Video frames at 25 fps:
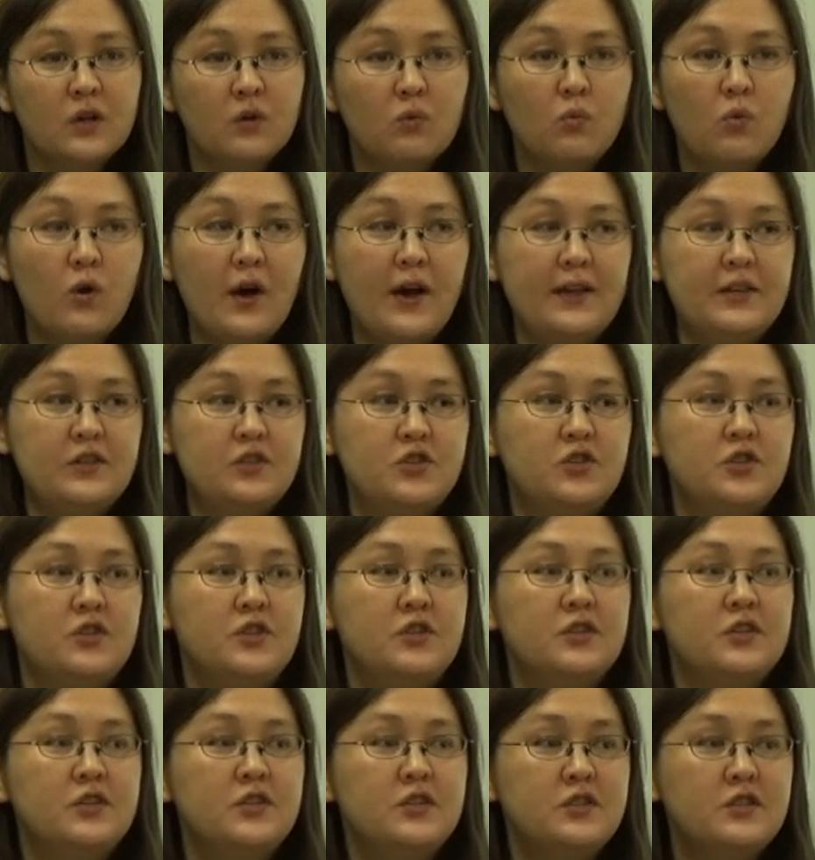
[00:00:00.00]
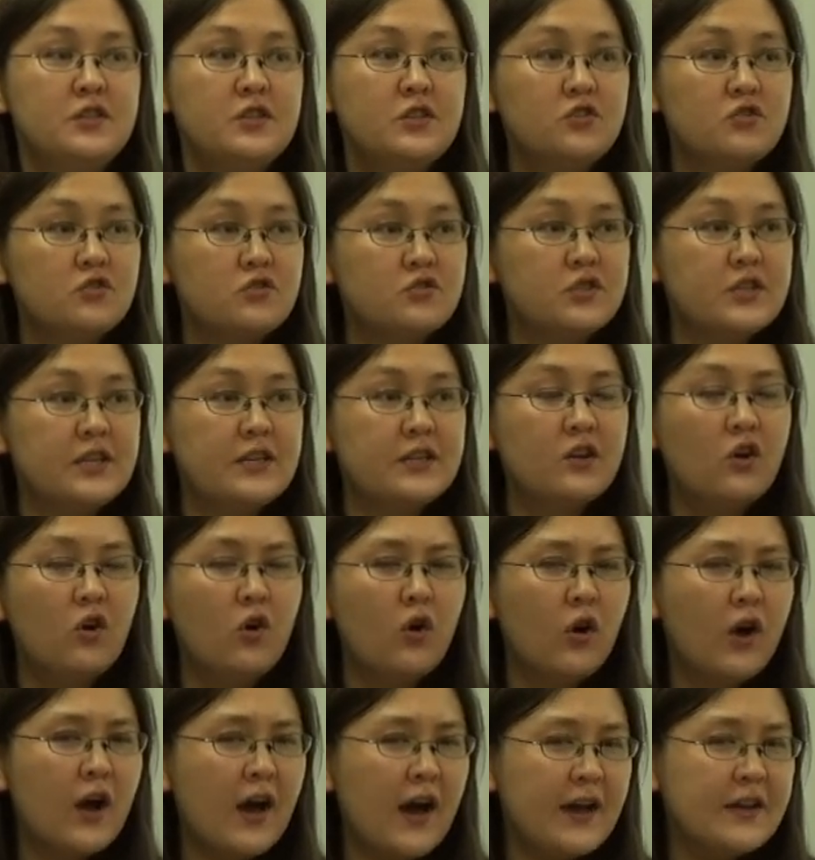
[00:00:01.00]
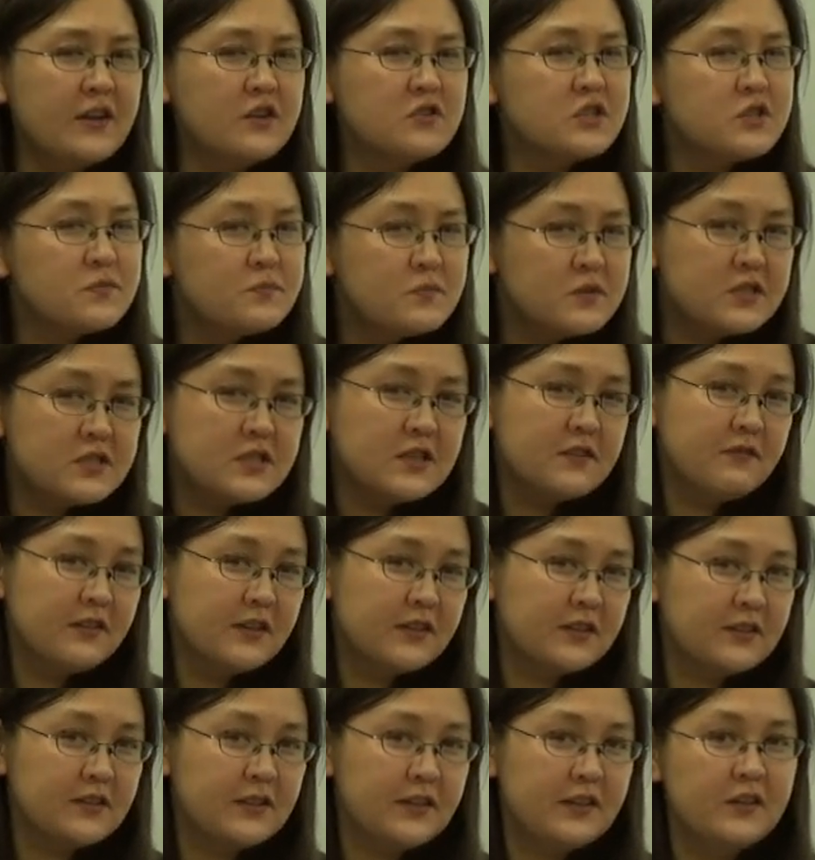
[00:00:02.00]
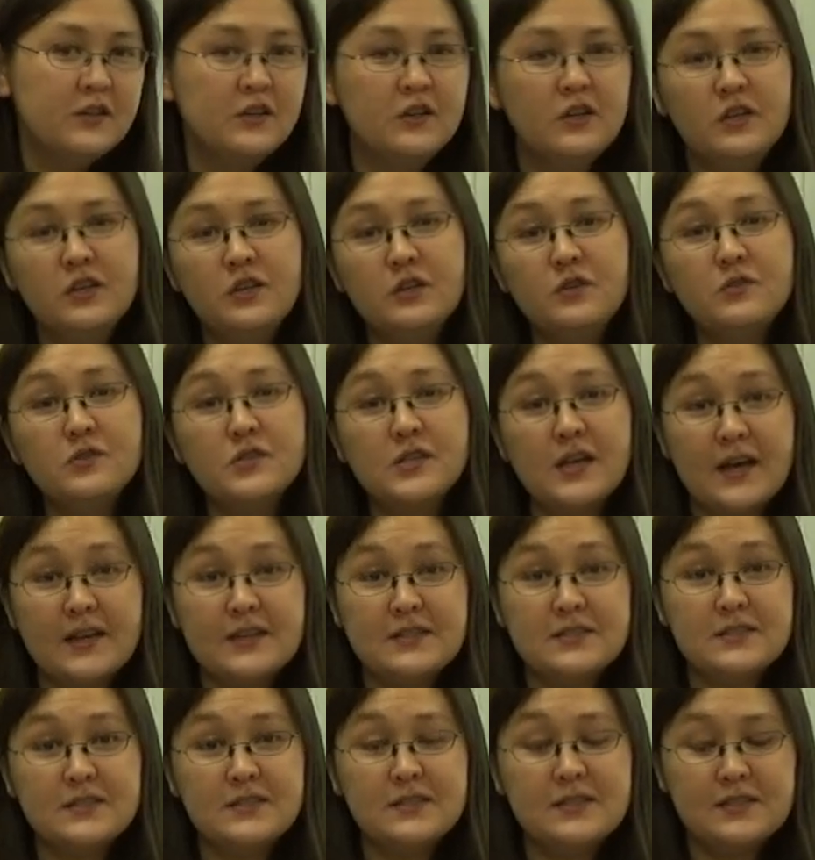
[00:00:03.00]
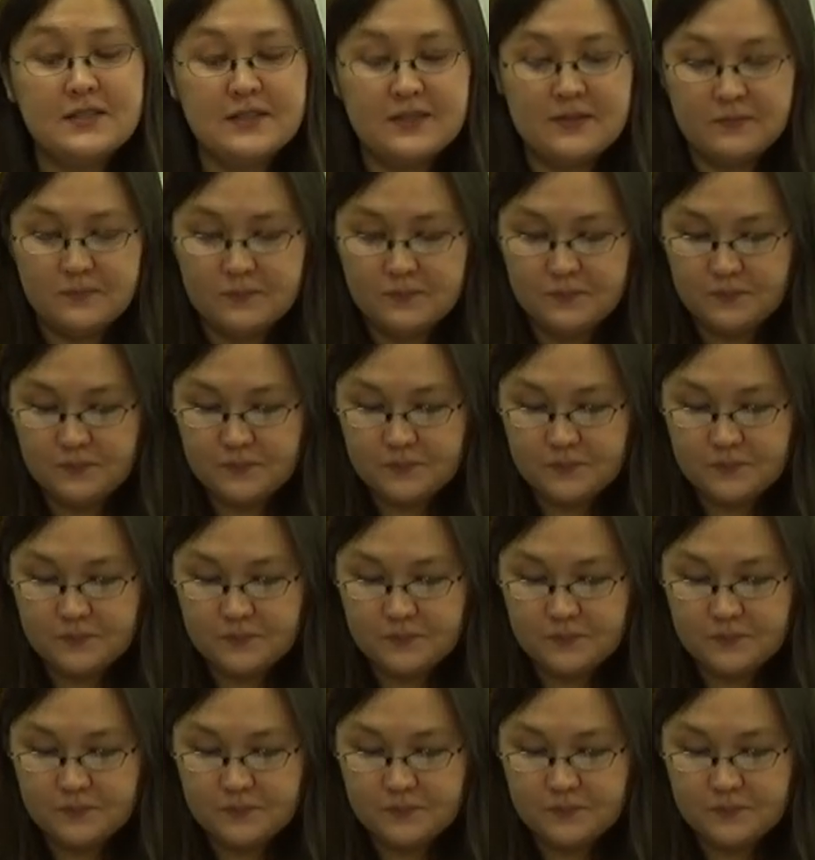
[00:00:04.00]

Why should teachers in Hokkaido specifically use ICT?